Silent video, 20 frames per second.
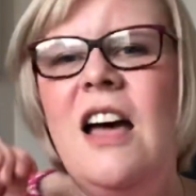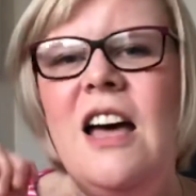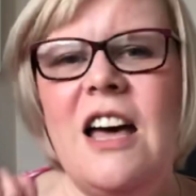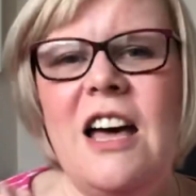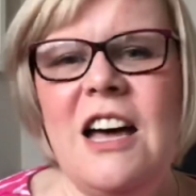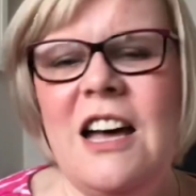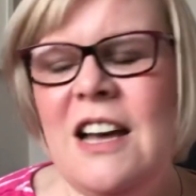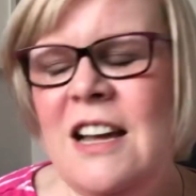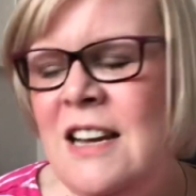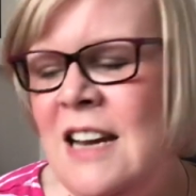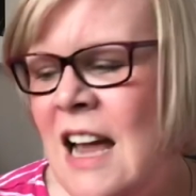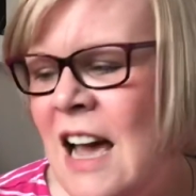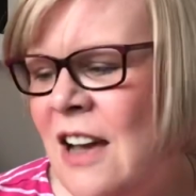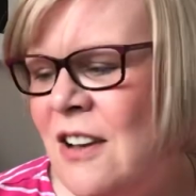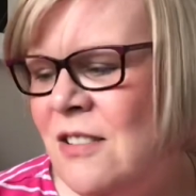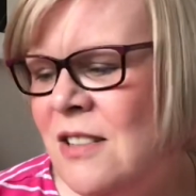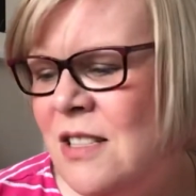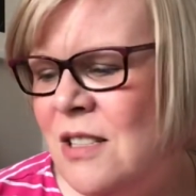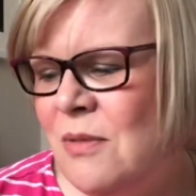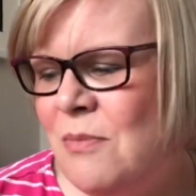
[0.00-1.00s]

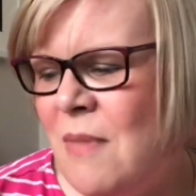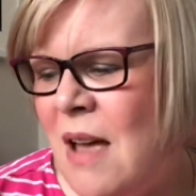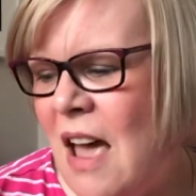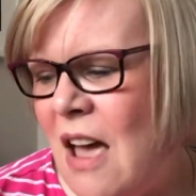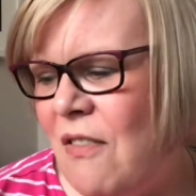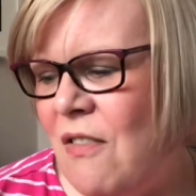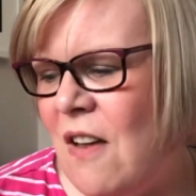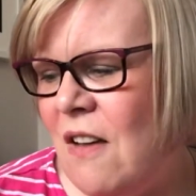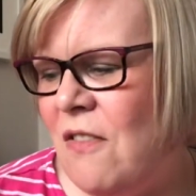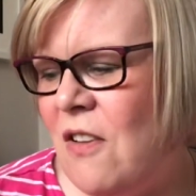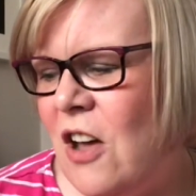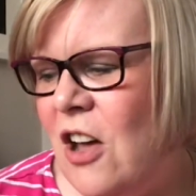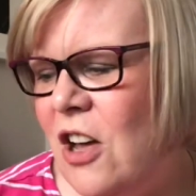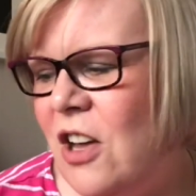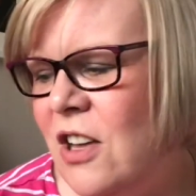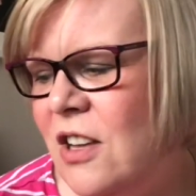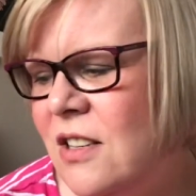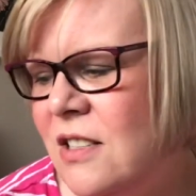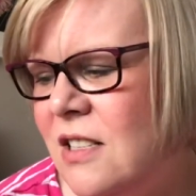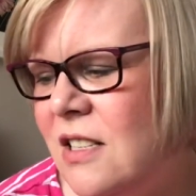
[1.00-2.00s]
Now some
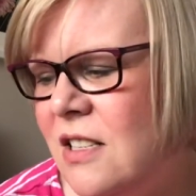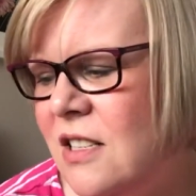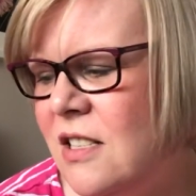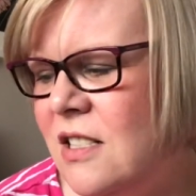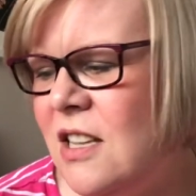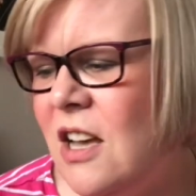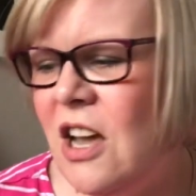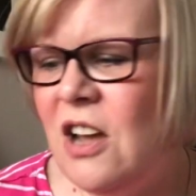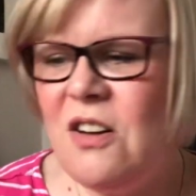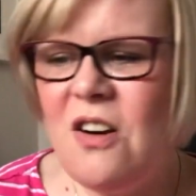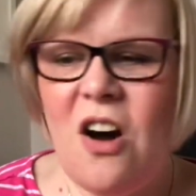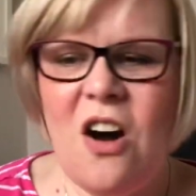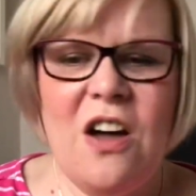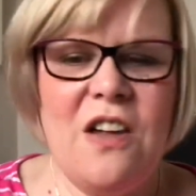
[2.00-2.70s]
FFOs. So I